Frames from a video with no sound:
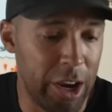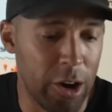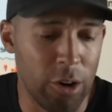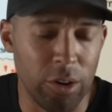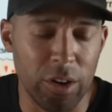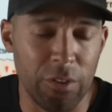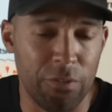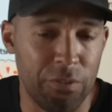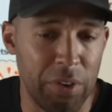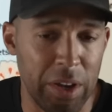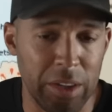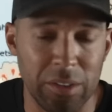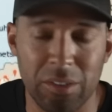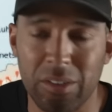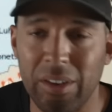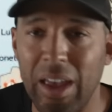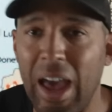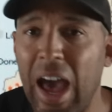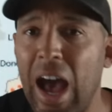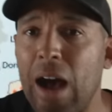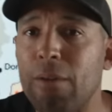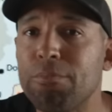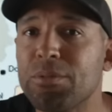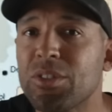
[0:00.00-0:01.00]
Air defense,
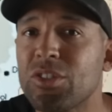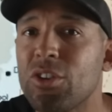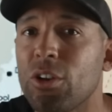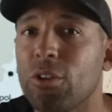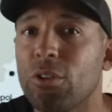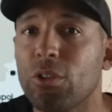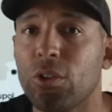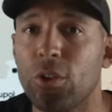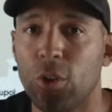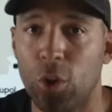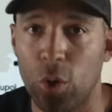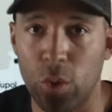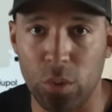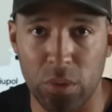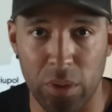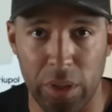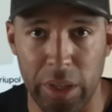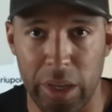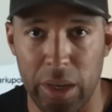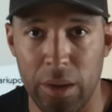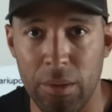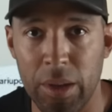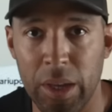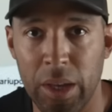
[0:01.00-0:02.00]

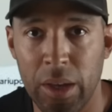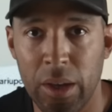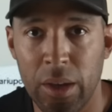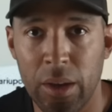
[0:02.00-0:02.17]
absolutely